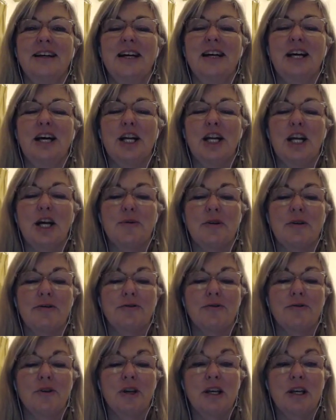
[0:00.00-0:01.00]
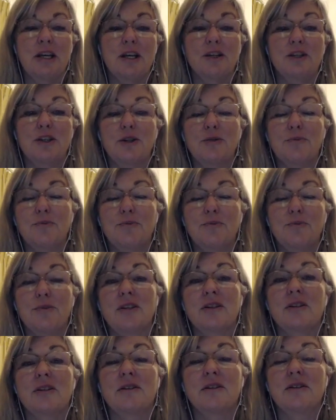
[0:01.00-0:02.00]
and coming fully into the
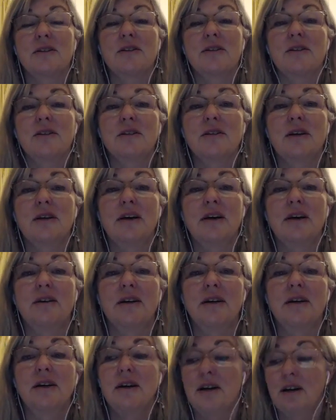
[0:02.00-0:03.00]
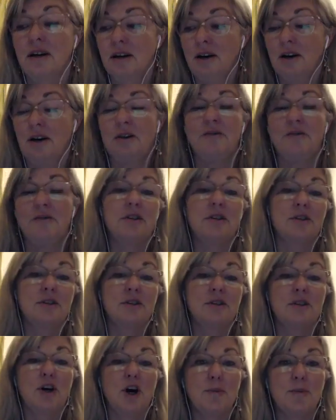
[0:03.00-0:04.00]
presence of
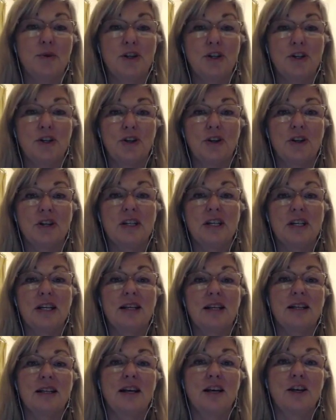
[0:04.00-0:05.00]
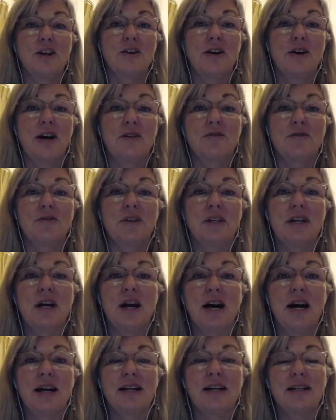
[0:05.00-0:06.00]
this opportunity that you have
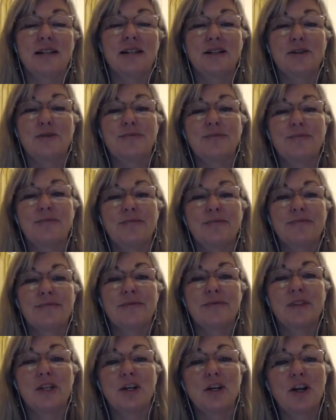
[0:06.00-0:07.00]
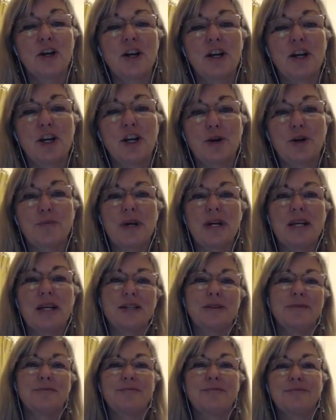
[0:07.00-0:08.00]
tonight to learn a little bit,
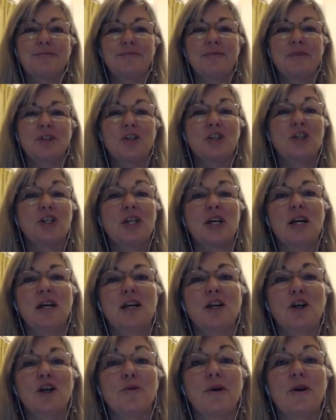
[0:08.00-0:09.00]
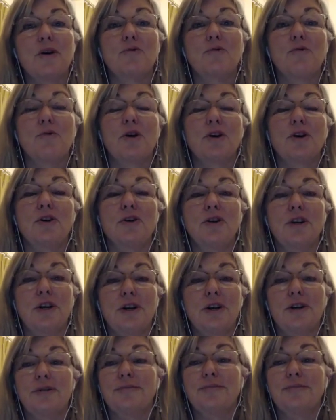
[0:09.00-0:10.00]
to share a little bit of what you know.